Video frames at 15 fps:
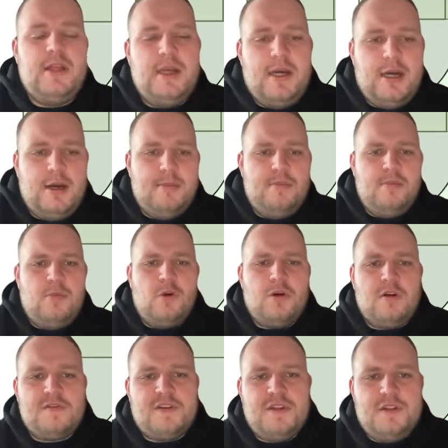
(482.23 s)
More
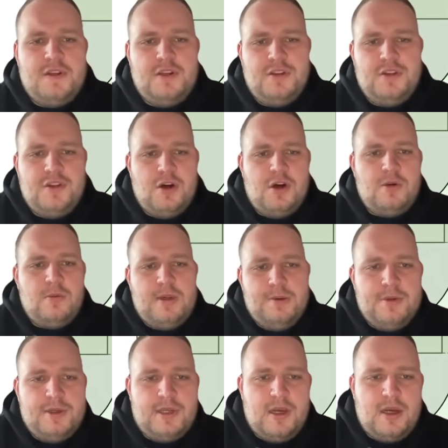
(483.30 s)
often than not, we
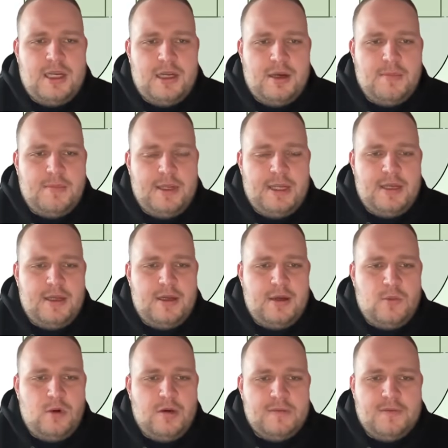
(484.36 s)
would line up in a
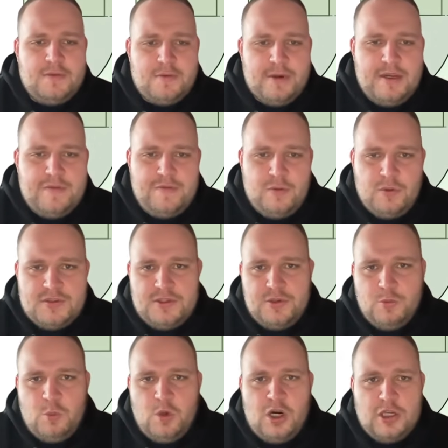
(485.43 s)

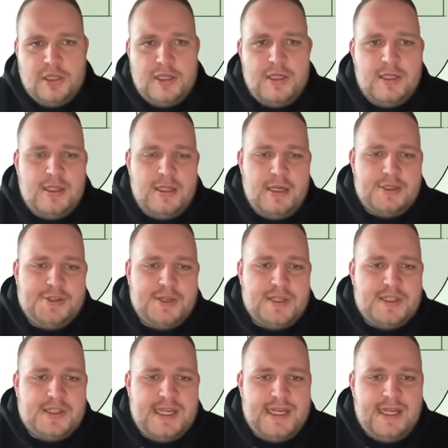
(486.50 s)
1-3-4-2-1, as you
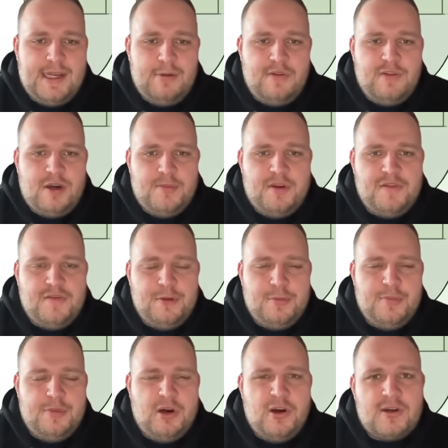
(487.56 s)
can see here with our
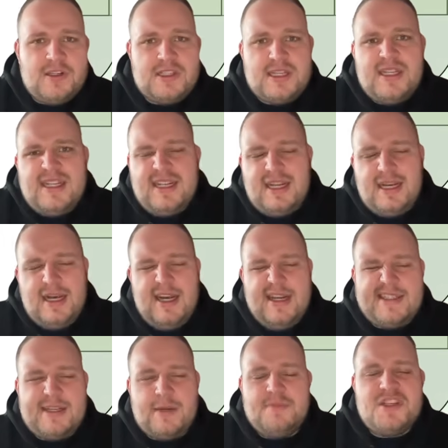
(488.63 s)
midfield box.
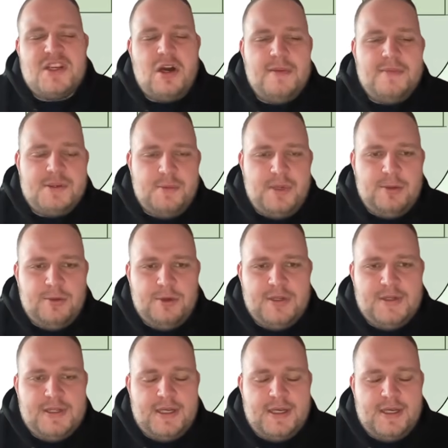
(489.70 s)
Sometimes we
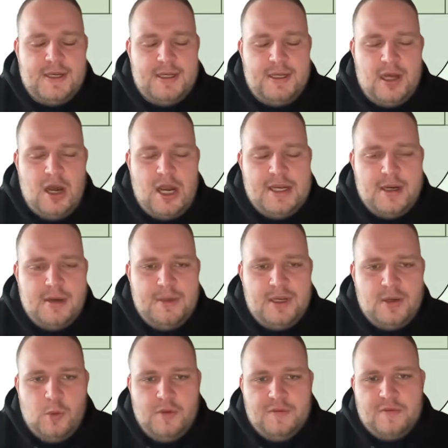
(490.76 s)
would line up in
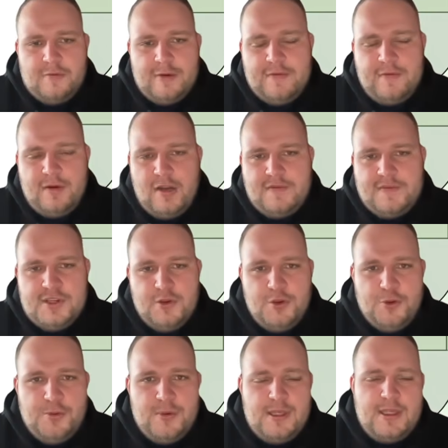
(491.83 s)
a
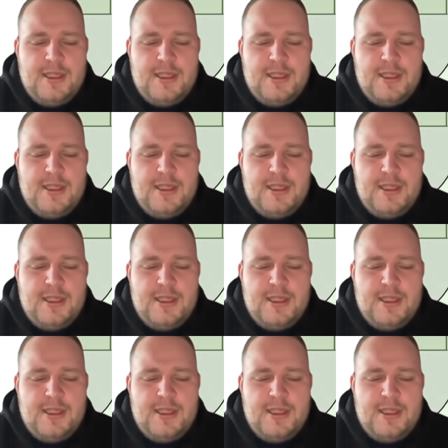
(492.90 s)
1-3-5-2.